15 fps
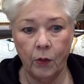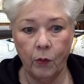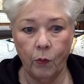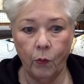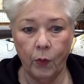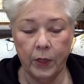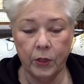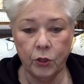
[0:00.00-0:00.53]

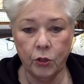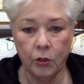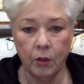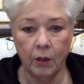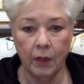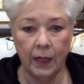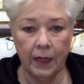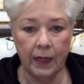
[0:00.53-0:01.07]
with
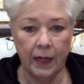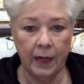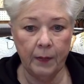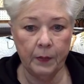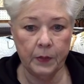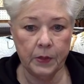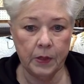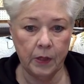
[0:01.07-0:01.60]
sugar and
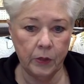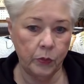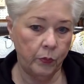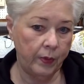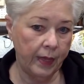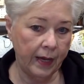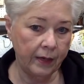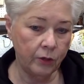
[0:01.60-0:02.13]
applesauce
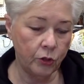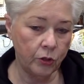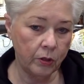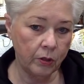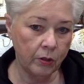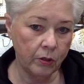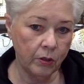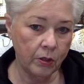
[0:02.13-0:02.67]
without
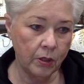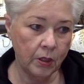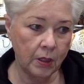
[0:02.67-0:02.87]
sugar.